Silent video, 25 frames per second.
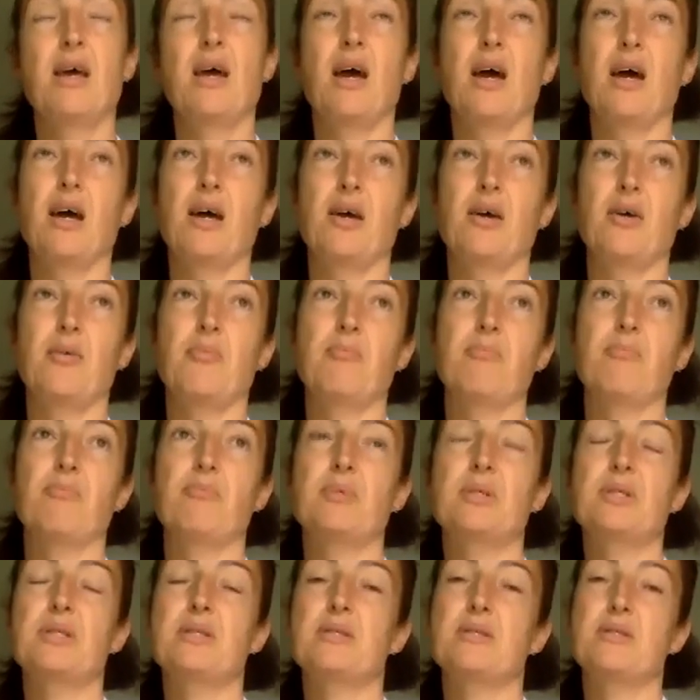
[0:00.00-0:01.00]

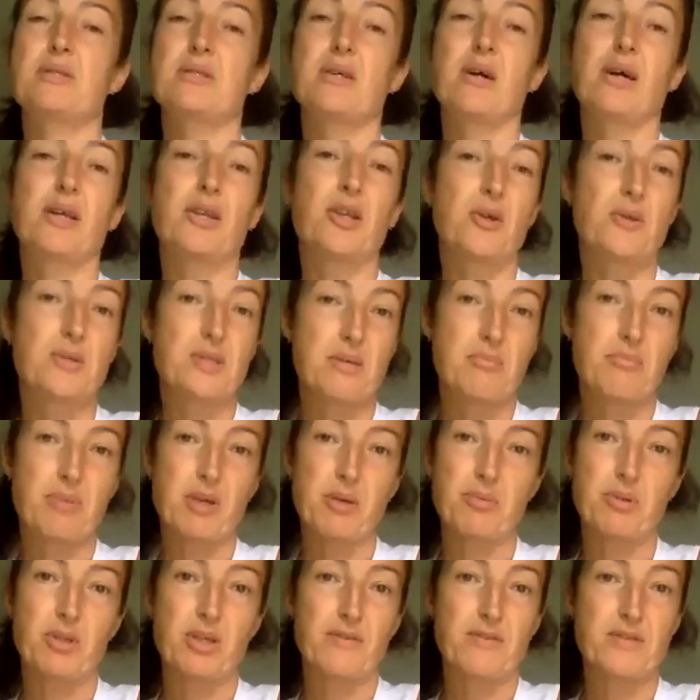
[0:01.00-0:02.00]
I know some
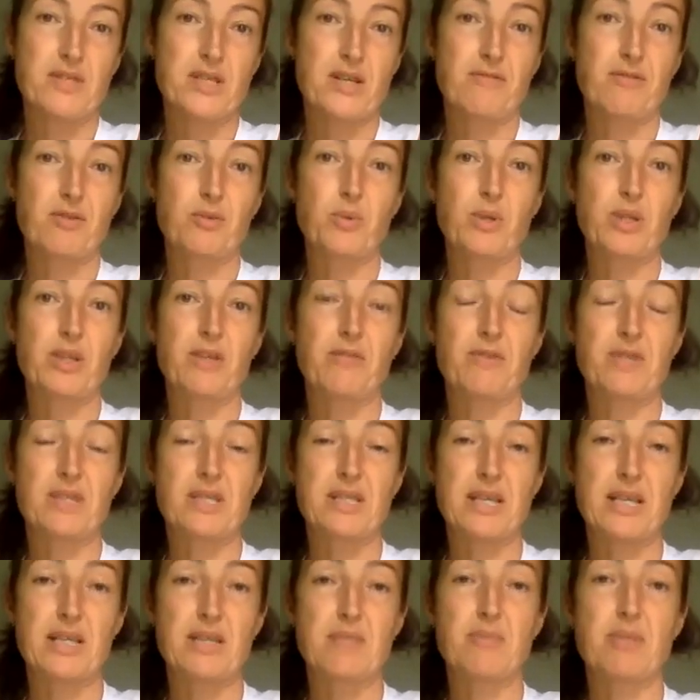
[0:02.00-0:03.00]
people that have suffered with it for
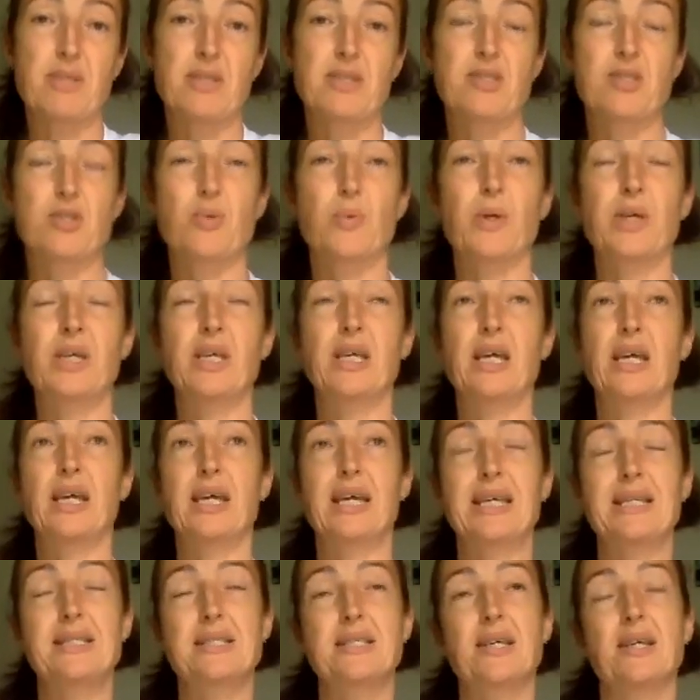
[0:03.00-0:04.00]
6 months to a year.
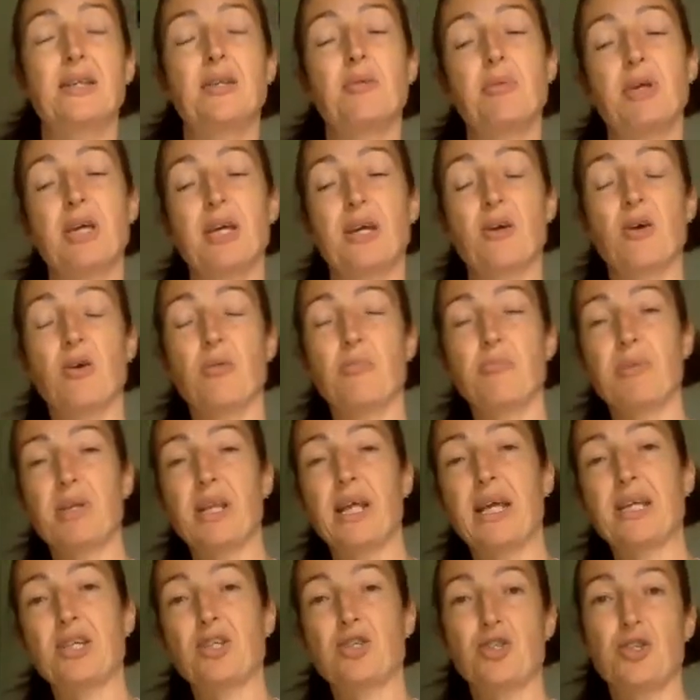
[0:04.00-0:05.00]
It's going to be a
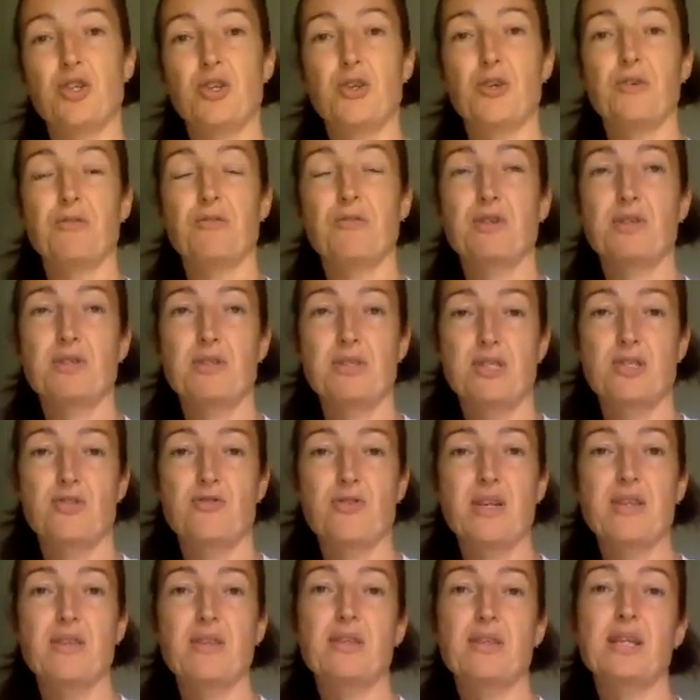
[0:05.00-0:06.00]
combination of
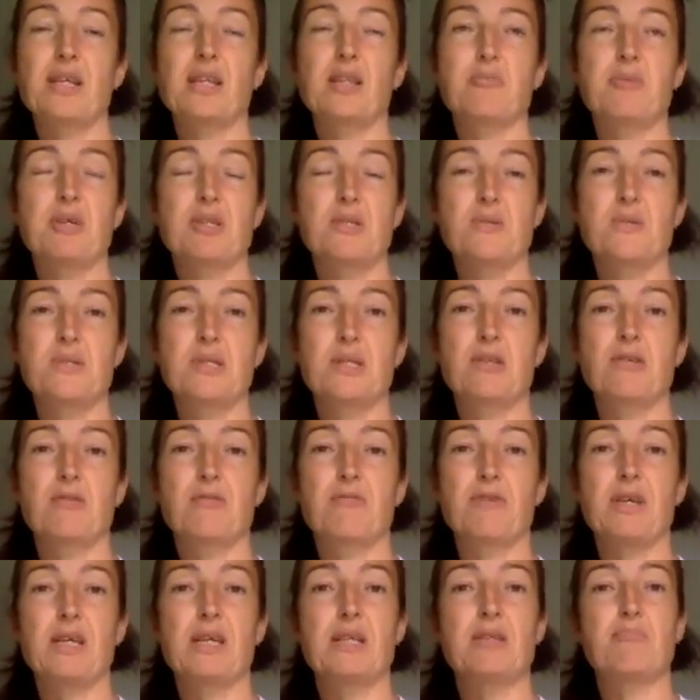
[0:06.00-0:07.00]
strengthening the muscles in your
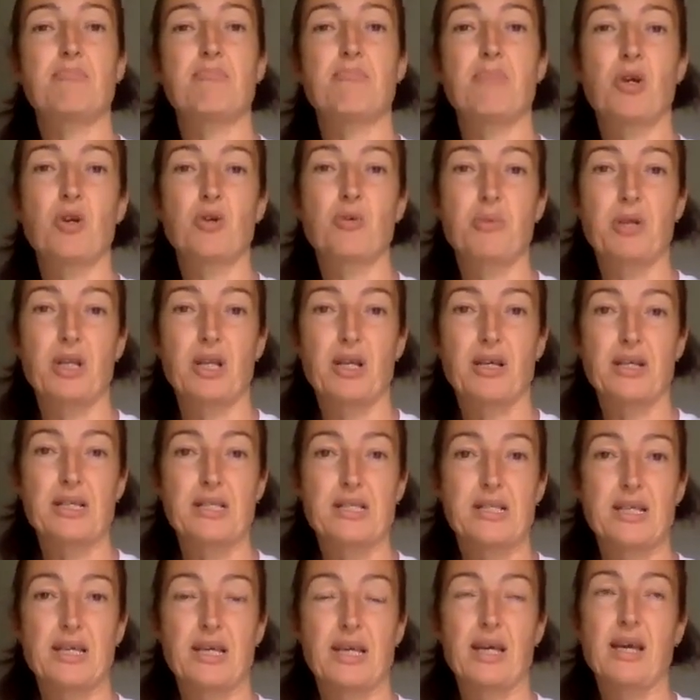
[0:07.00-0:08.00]
feet,
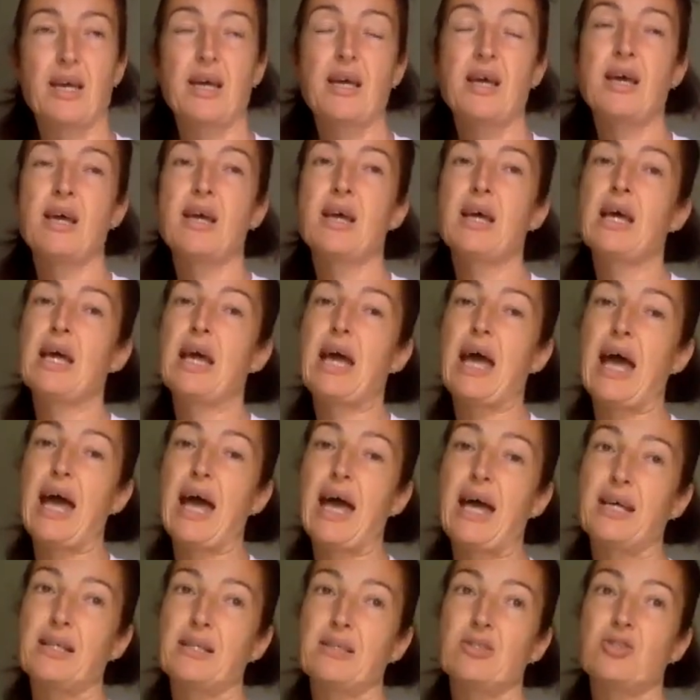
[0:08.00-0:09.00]
mobilising,
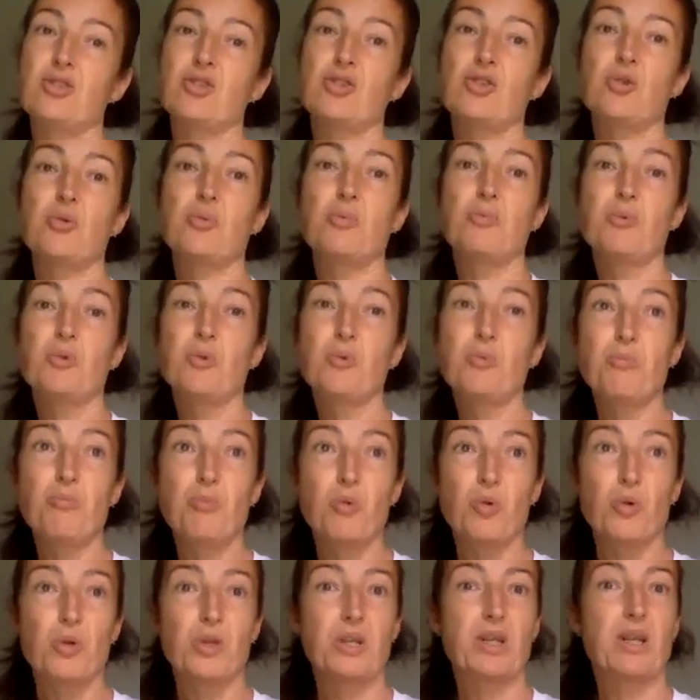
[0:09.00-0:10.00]
and you will
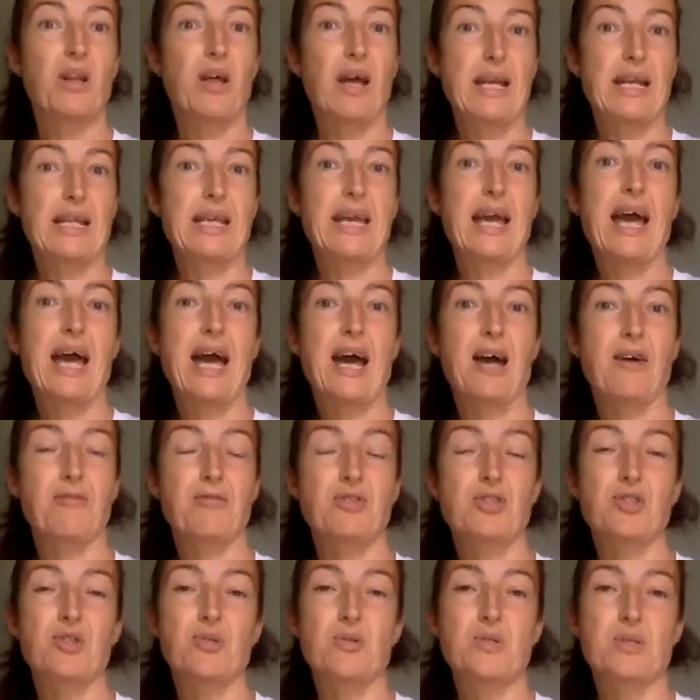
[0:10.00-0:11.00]
more than likely have
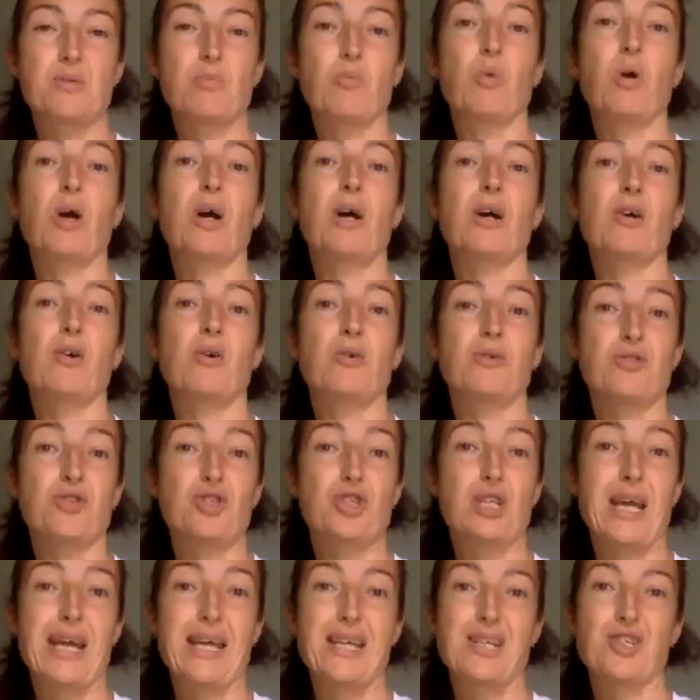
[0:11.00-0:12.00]
to do some work on
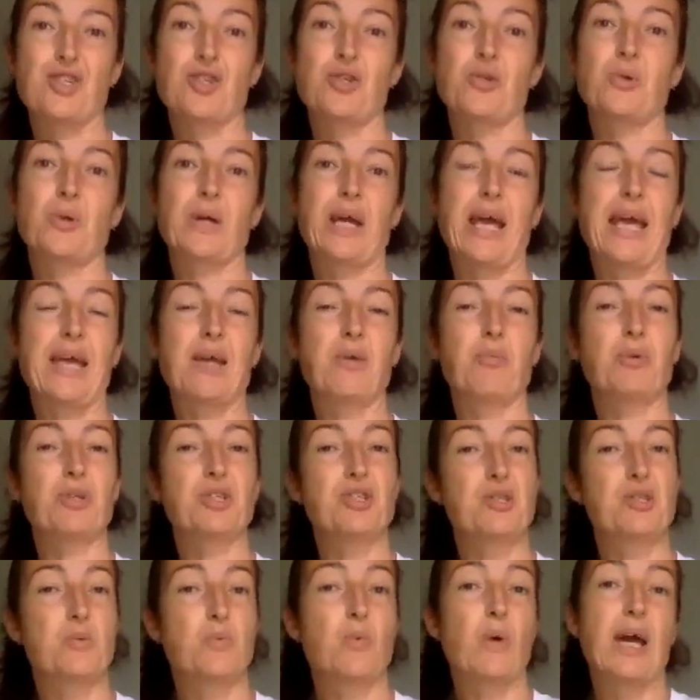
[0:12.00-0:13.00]
changing your gait, which
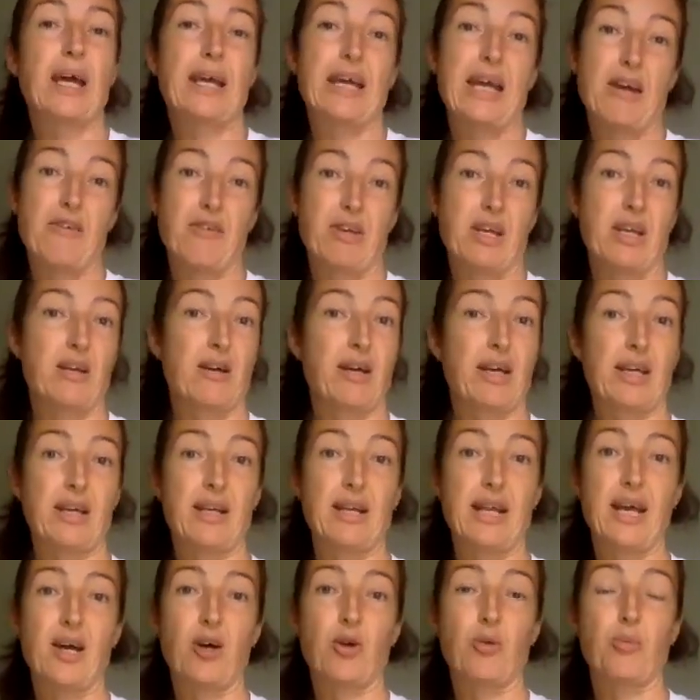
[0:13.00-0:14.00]
is where Gary and I can
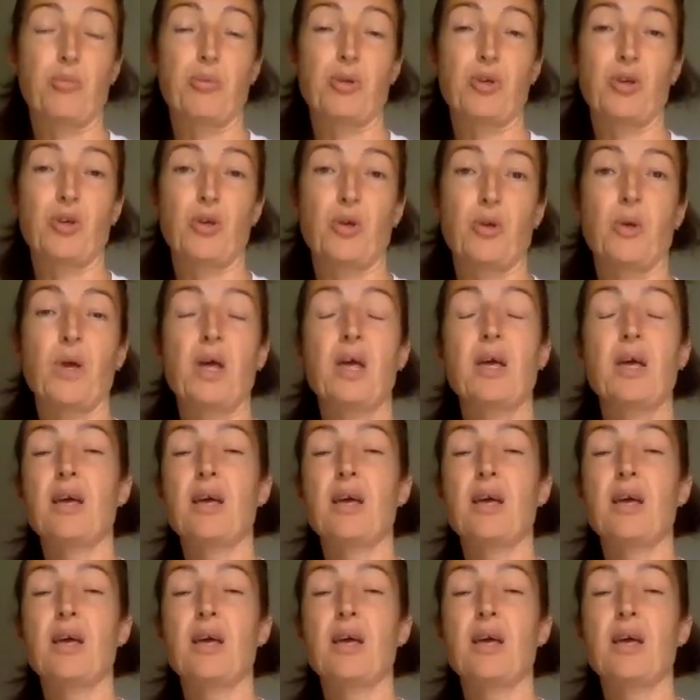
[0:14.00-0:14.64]
help you.